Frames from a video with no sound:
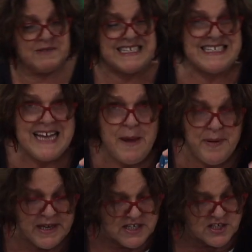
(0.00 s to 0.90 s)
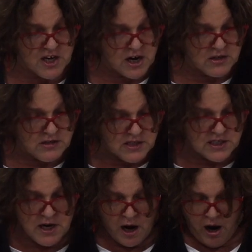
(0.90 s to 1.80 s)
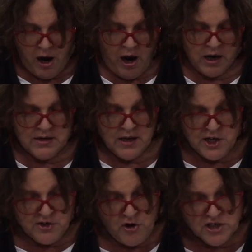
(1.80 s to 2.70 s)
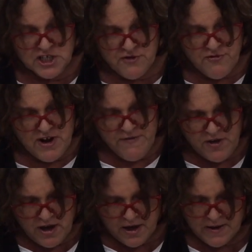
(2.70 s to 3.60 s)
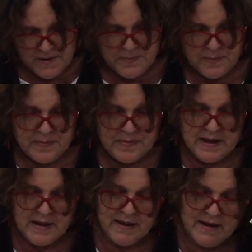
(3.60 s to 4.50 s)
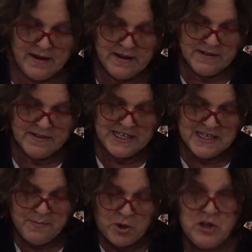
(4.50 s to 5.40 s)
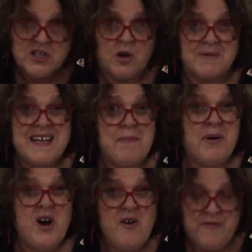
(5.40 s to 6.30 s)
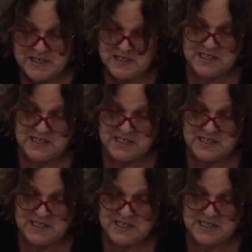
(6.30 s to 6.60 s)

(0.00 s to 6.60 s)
stepping stones across the river. These are bottle tops, they're perfect as